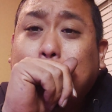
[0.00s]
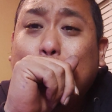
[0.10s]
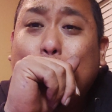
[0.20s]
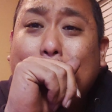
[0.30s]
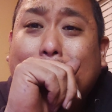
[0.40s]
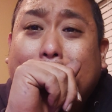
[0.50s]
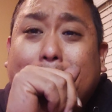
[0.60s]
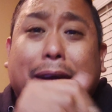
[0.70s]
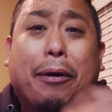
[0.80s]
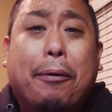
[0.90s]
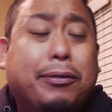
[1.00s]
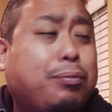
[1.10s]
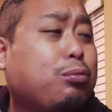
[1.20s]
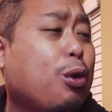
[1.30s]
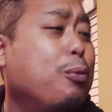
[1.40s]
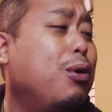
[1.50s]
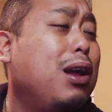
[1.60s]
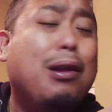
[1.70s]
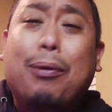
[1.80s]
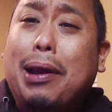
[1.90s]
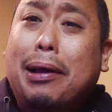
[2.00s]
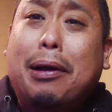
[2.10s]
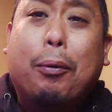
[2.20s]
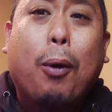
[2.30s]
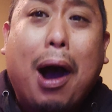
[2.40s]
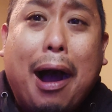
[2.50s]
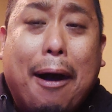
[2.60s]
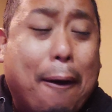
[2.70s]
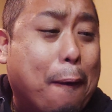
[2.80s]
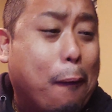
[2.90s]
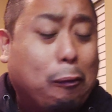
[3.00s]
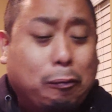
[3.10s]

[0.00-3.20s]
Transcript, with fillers: really good. Really, really good. Wow.